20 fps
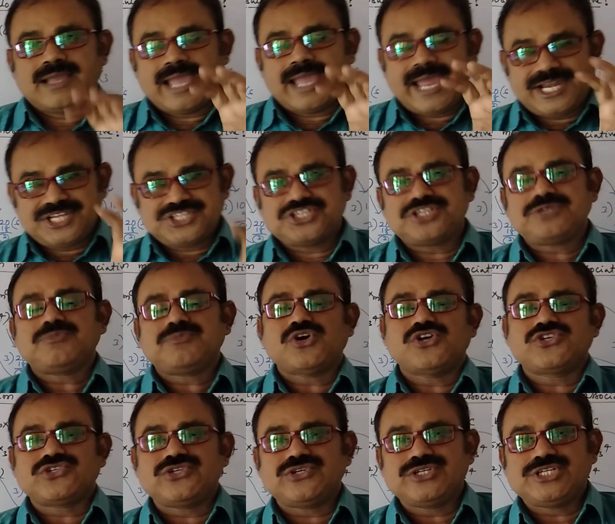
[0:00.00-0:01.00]
addition
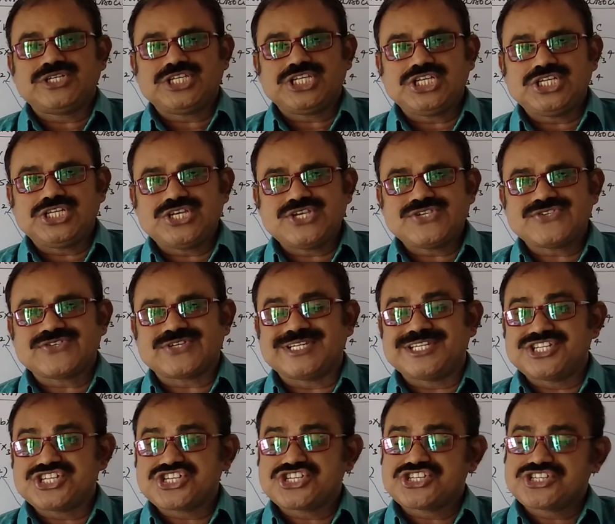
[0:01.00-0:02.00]
modulo is
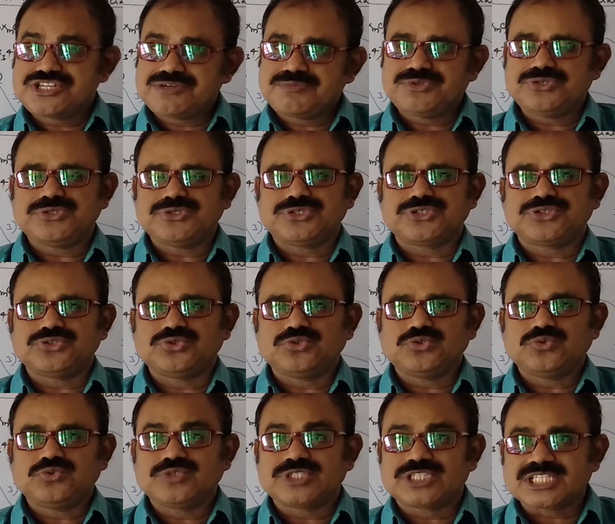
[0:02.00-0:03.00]

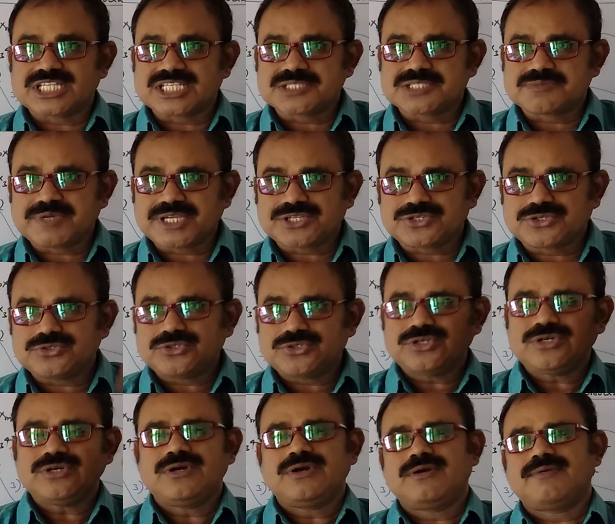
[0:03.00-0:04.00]
distributive with respect
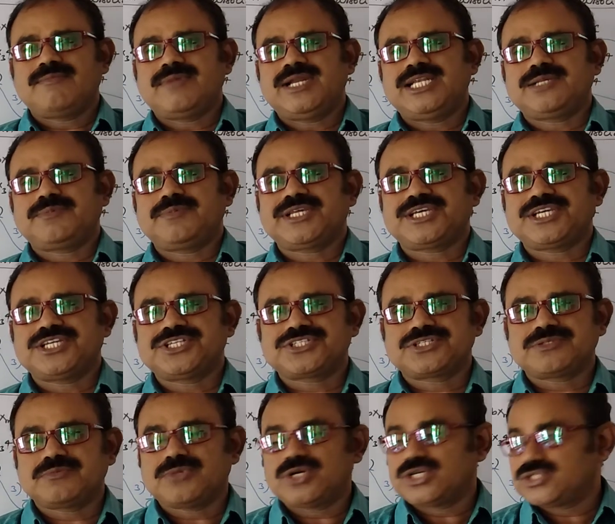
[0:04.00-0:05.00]
to
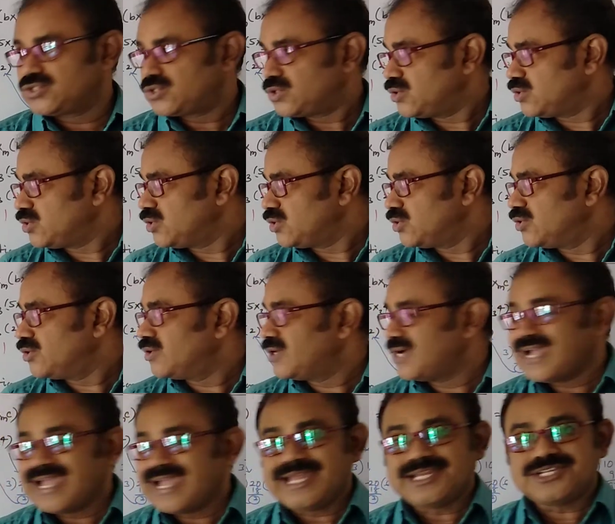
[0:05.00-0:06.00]
multiplication modulo.
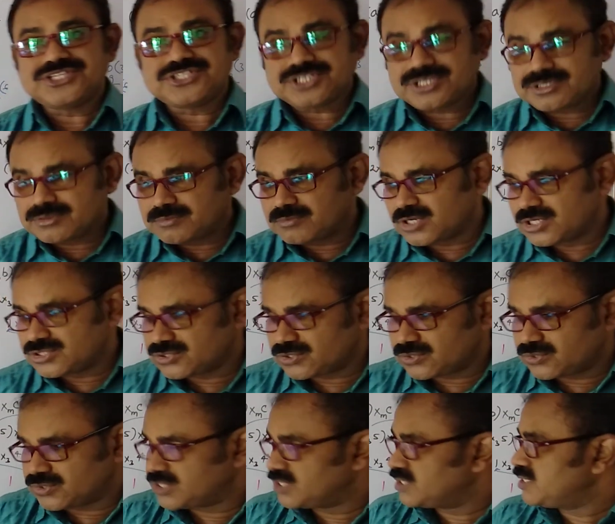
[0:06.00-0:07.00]
Addition
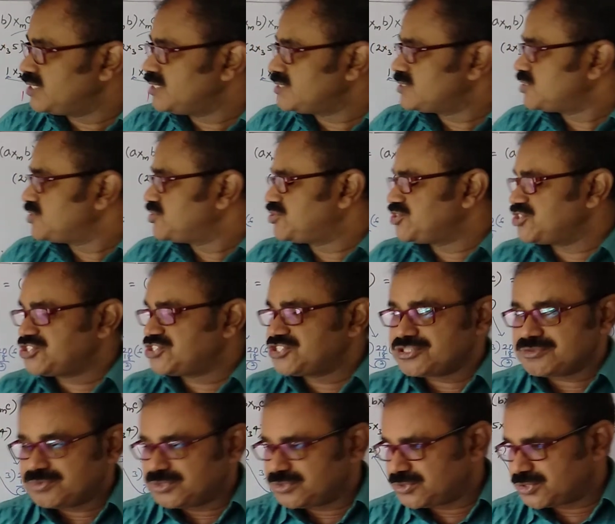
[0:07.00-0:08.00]
modulo is
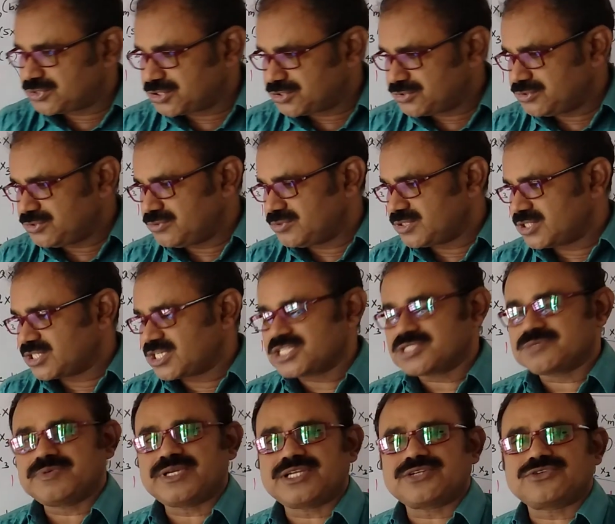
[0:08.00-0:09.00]
distributive with
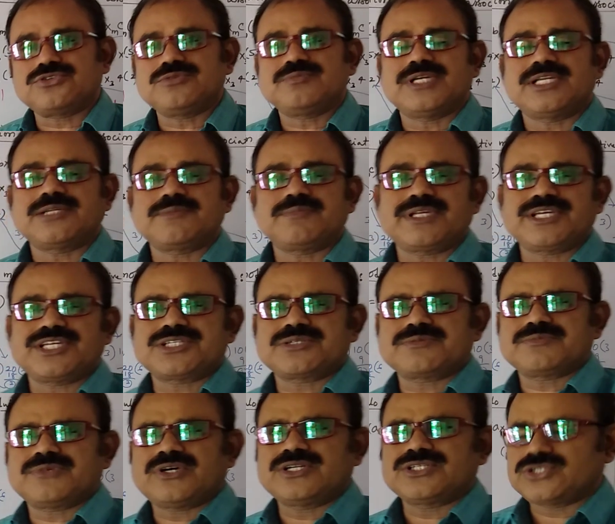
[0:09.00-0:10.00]
respect to multiplication
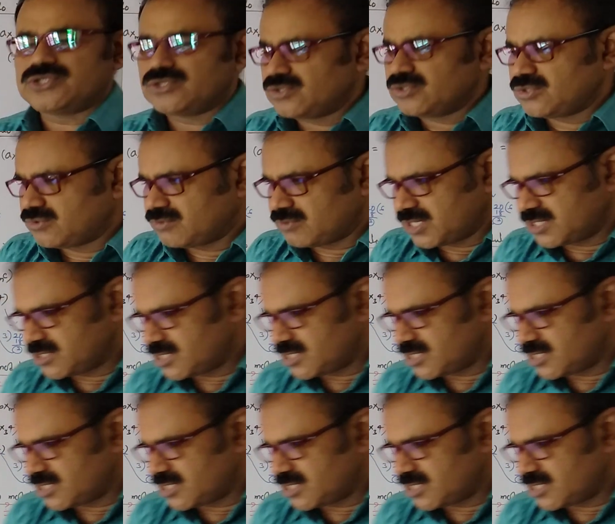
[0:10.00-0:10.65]
modulo. What